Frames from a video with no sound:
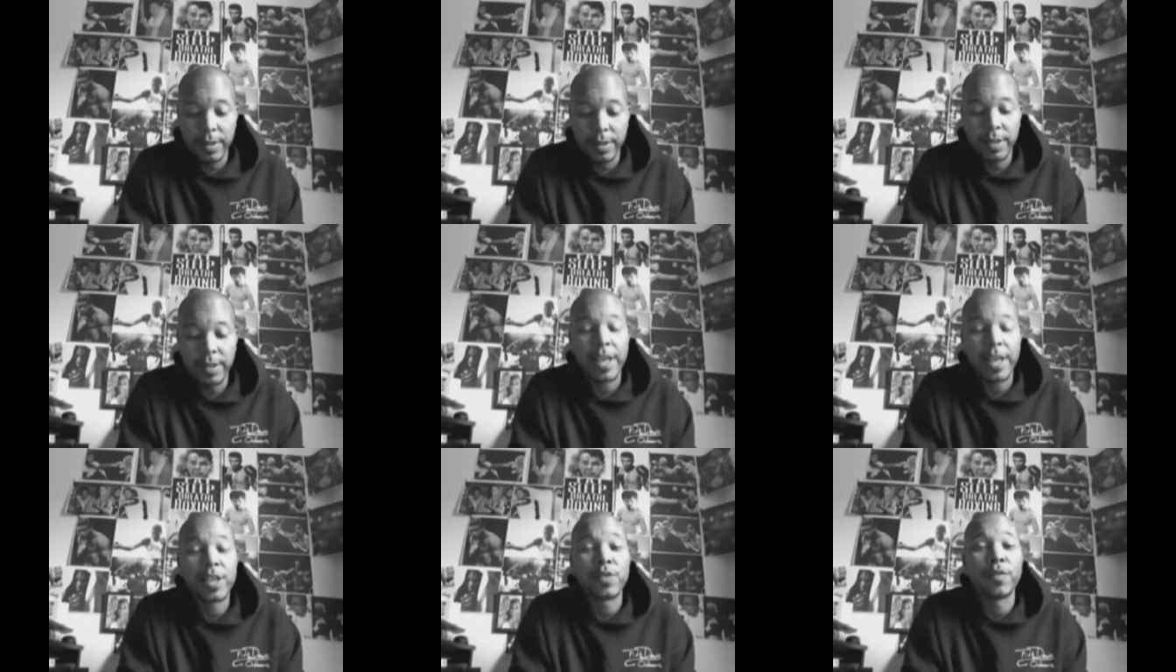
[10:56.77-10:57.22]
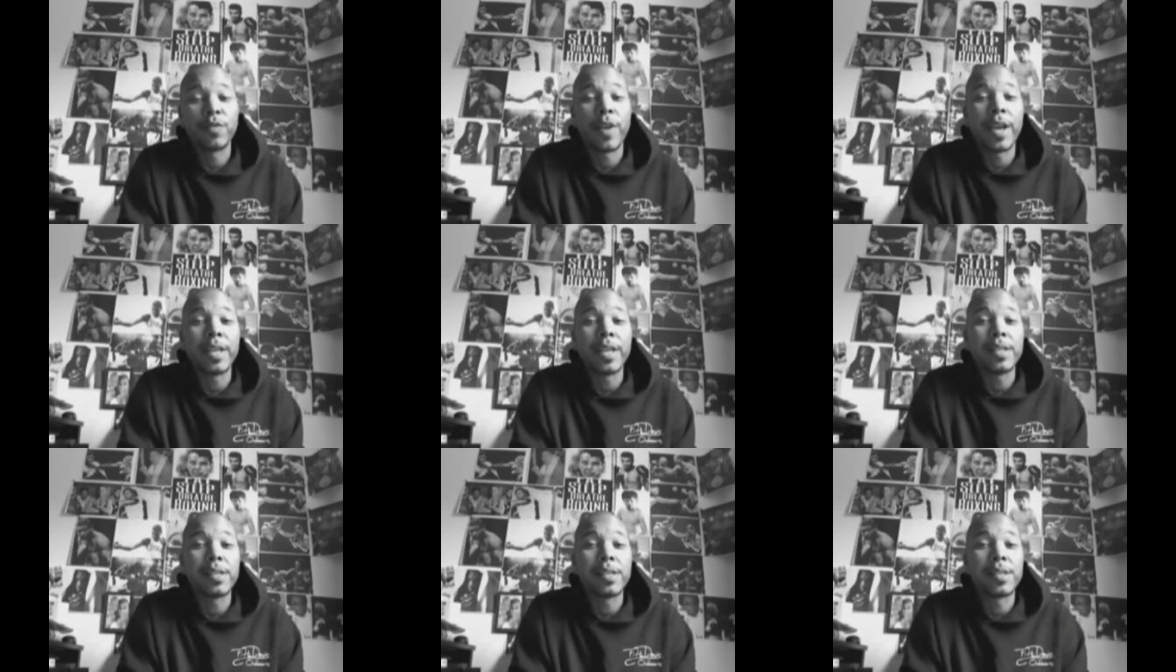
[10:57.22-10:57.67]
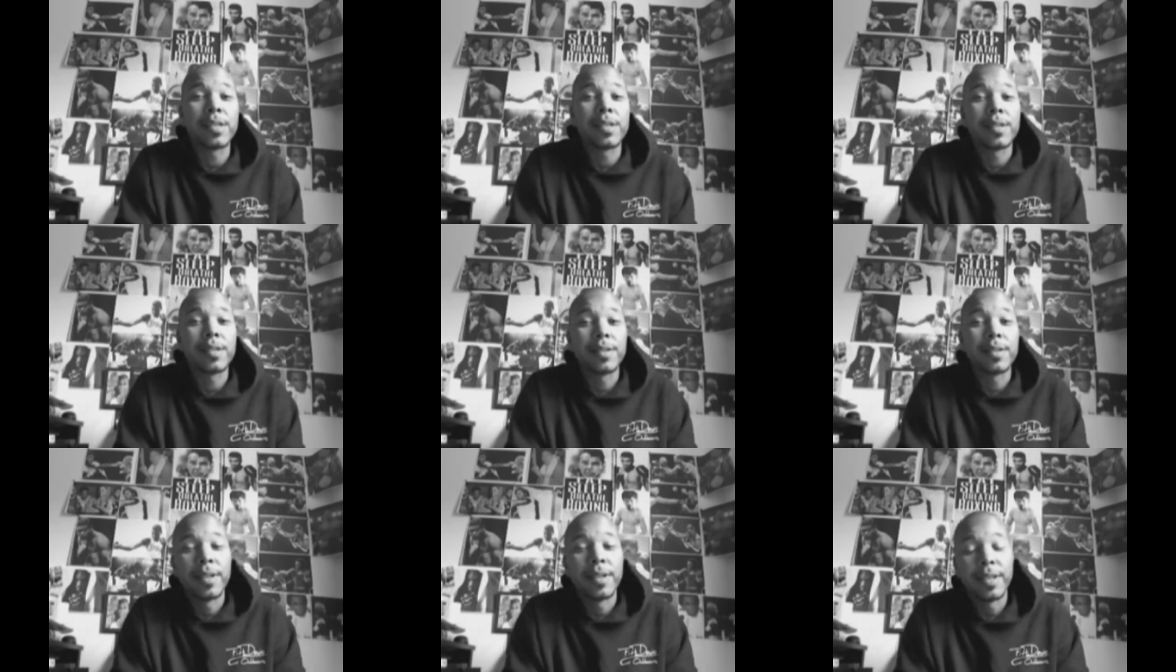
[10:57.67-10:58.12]
Next fights
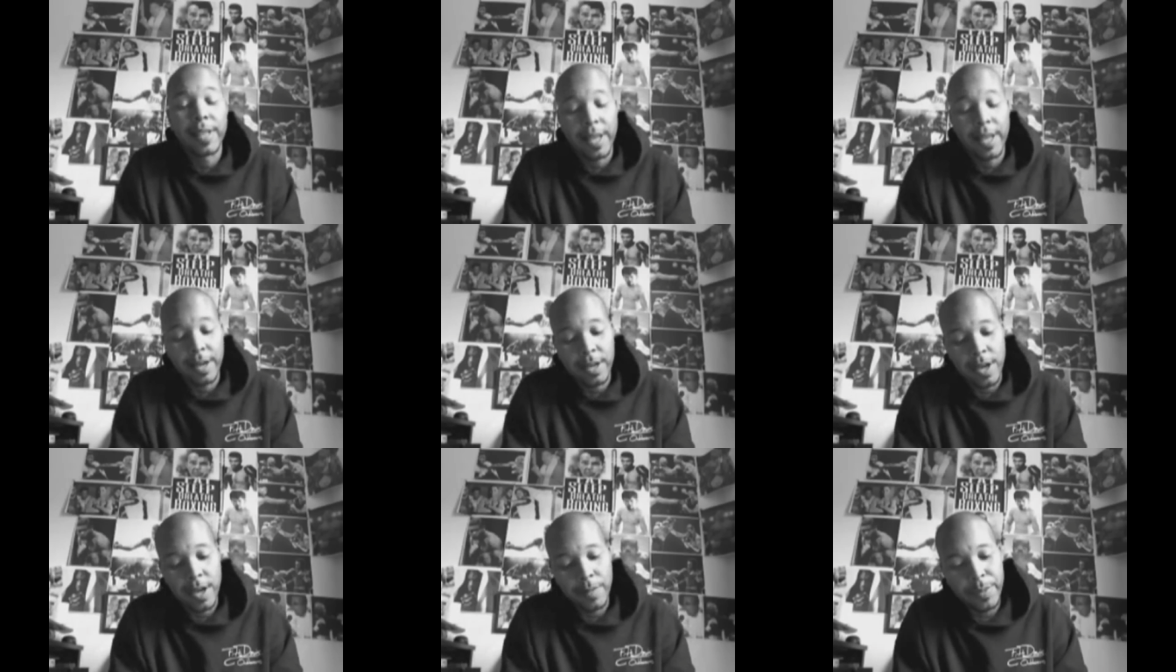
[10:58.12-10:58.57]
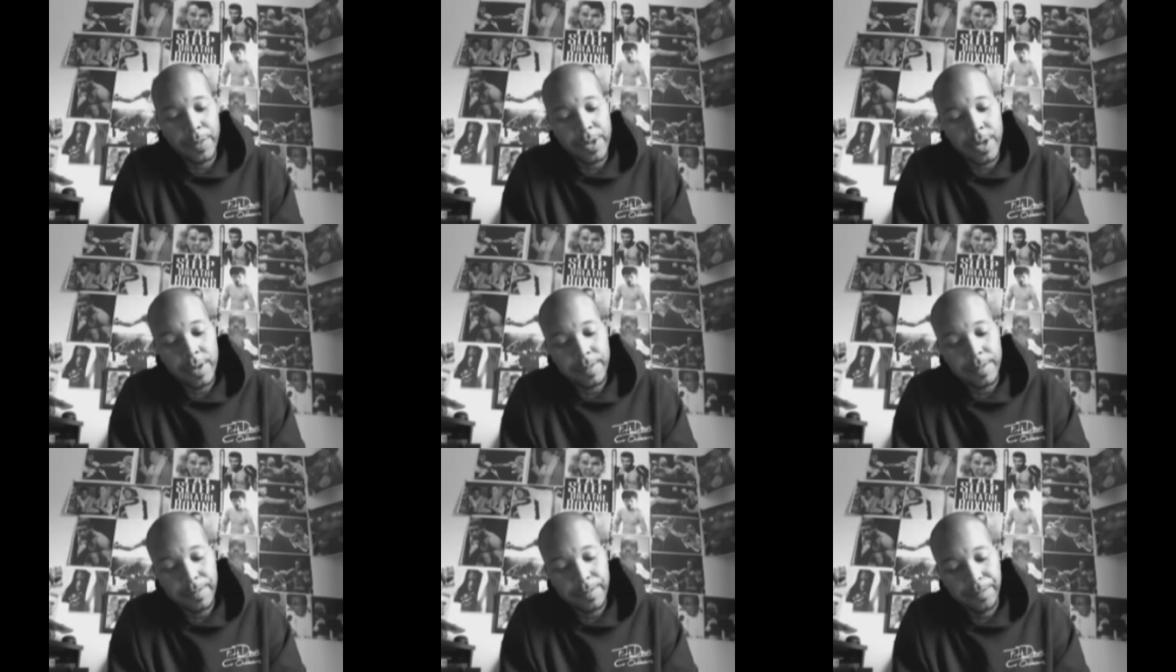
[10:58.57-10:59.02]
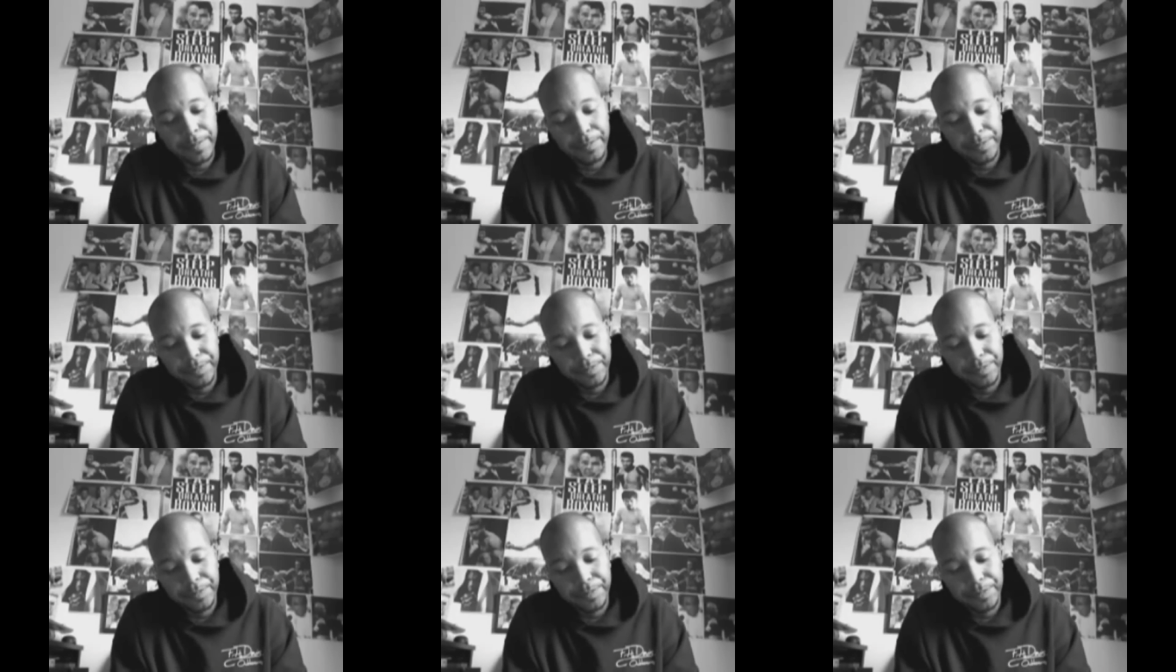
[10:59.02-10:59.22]
that are coming up,